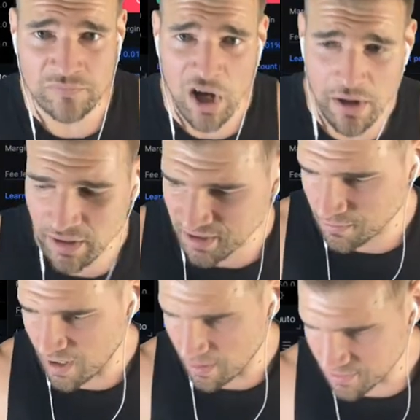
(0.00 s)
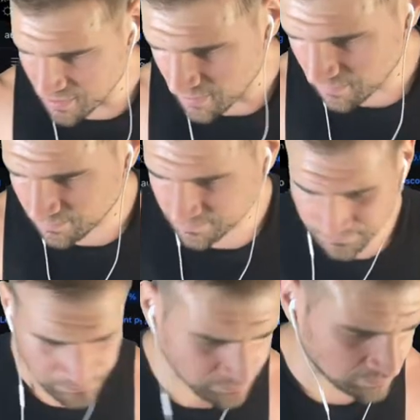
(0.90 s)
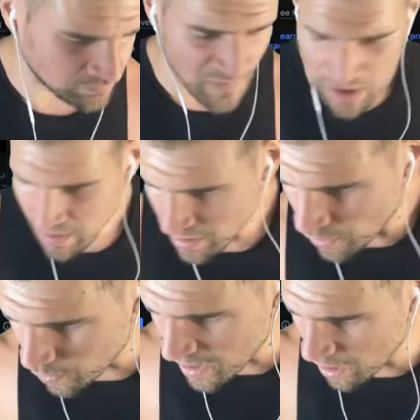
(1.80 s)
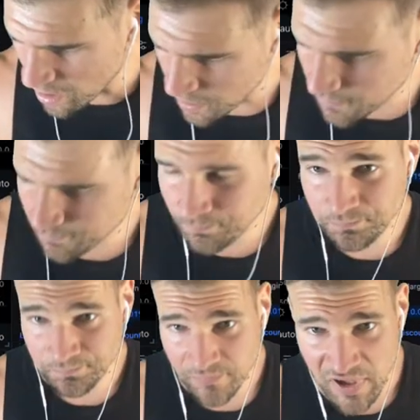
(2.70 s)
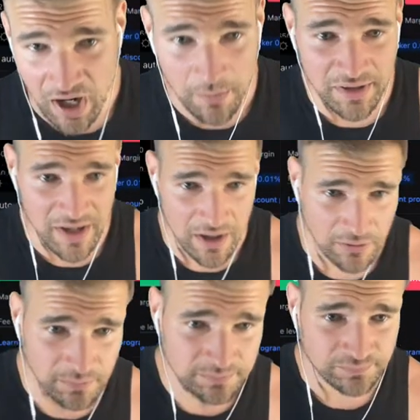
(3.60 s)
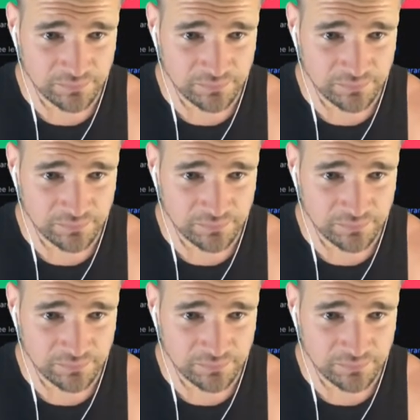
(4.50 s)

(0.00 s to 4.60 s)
All right, let's see what happens here. We are coming down,